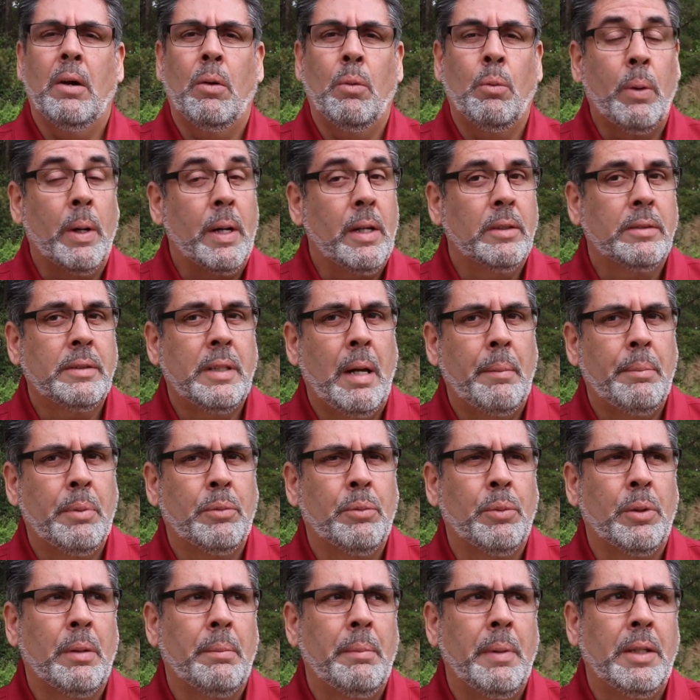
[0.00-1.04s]
What else
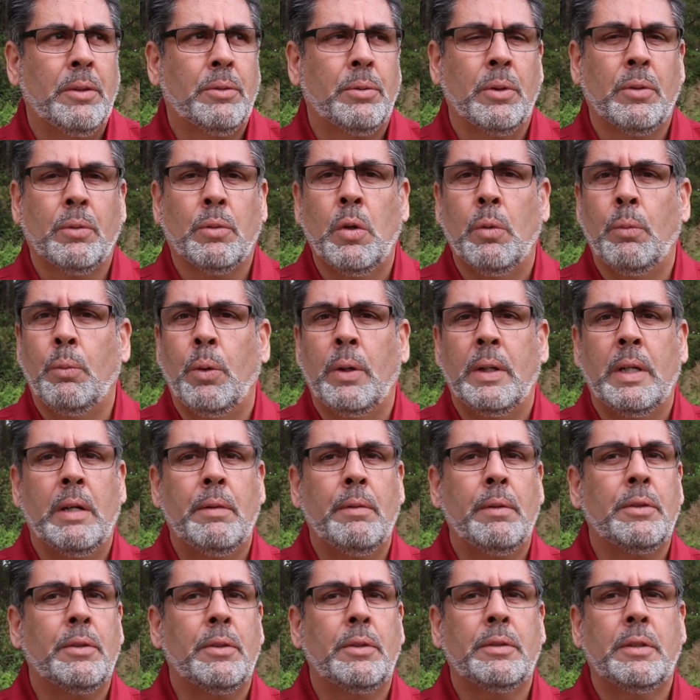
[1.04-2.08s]
happens with the mentoring group?
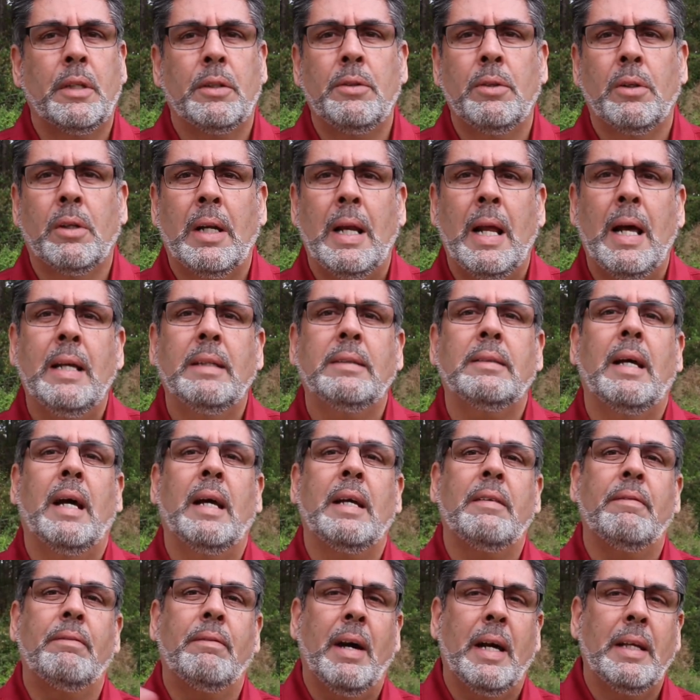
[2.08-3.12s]
Whenever there's a new class,
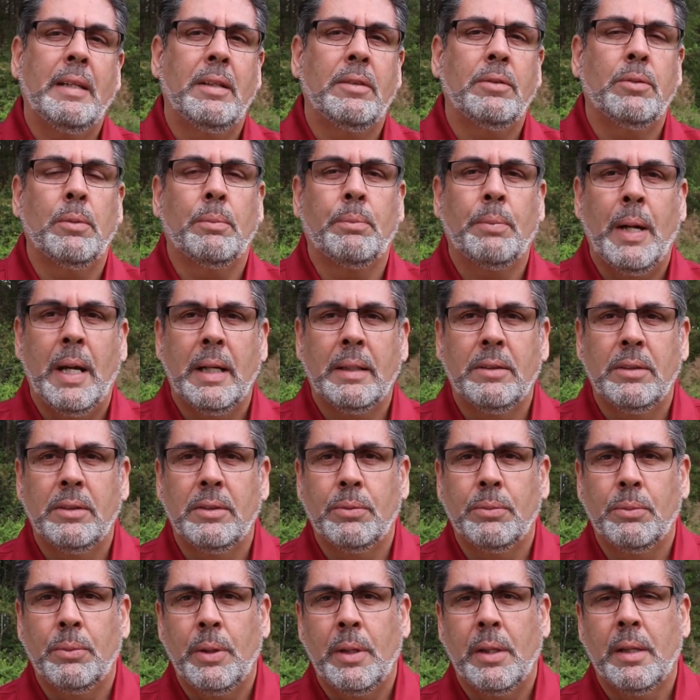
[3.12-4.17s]
I invite them to
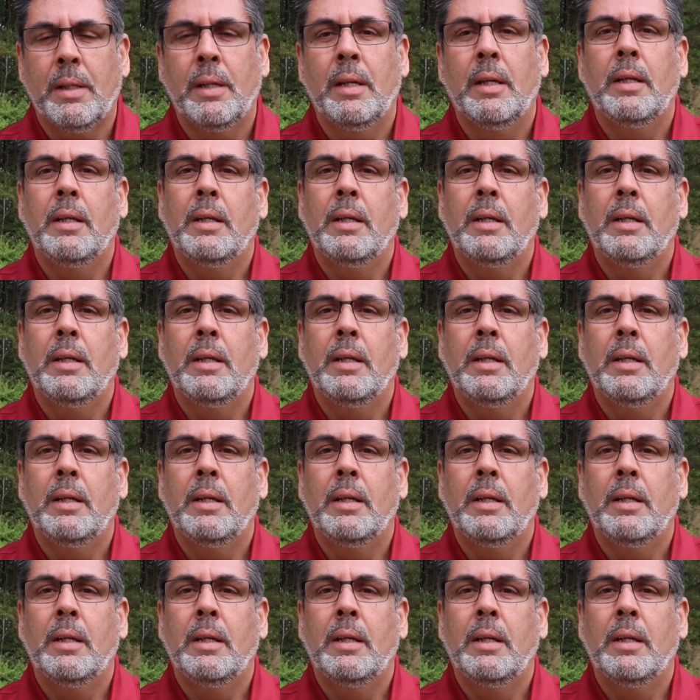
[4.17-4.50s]
practice with